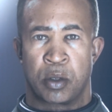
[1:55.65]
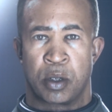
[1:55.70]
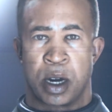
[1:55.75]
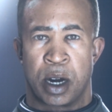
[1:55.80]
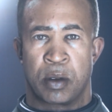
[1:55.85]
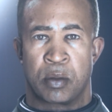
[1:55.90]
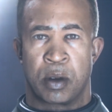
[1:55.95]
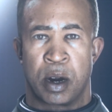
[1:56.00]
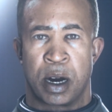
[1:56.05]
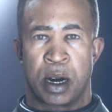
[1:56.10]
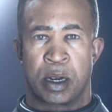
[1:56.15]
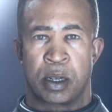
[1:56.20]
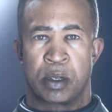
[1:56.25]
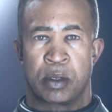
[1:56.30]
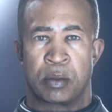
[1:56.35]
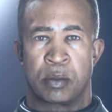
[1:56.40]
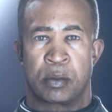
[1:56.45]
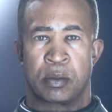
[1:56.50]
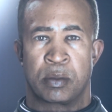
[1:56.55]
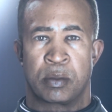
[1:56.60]
Lieutenant
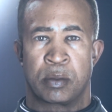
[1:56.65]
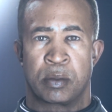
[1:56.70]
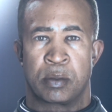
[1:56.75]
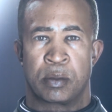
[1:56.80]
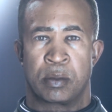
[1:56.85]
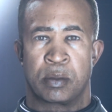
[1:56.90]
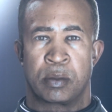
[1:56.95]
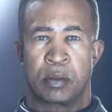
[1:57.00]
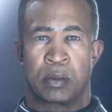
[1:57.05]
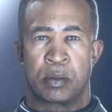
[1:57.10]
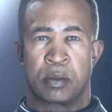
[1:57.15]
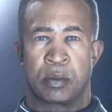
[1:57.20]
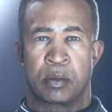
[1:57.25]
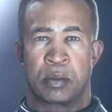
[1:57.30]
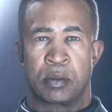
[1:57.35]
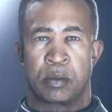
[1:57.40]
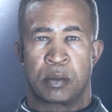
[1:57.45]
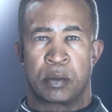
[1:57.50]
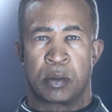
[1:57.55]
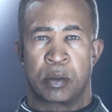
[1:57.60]
Reyes,
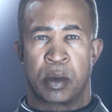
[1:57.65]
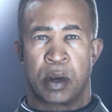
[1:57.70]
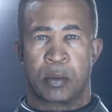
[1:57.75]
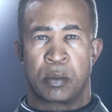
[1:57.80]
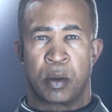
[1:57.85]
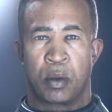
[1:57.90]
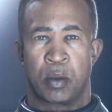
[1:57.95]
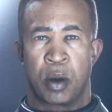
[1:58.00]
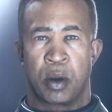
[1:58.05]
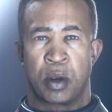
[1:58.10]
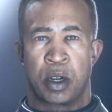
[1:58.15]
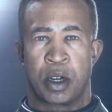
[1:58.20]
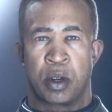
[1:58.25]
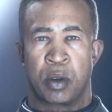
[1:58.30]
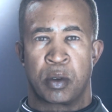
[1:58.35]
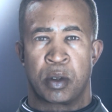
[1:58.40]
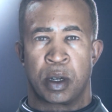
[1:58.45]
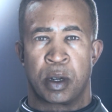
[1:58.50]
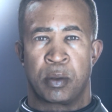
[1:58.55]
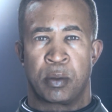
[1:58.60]
I'm
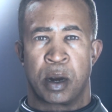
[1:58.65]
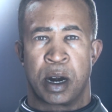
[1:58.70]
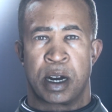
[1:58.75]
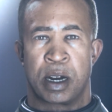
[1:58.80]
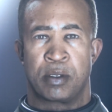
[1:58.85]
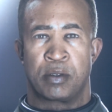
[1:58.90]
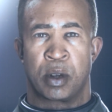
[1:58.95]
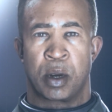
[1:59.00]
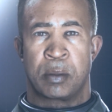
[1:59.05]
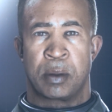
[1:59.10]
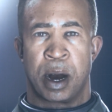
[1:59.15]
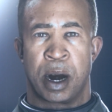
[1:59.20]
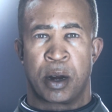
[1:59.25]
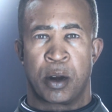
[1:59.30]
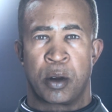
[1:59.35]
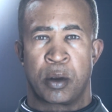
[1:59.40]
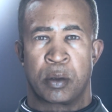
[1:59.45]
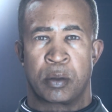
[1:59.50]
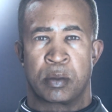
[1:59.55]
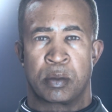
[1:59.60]
promoting you to the rank of
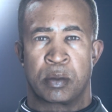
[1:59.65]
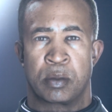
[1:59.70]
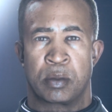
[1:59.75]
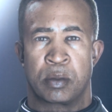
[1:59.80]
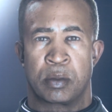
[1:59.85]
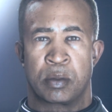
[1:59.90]
commander.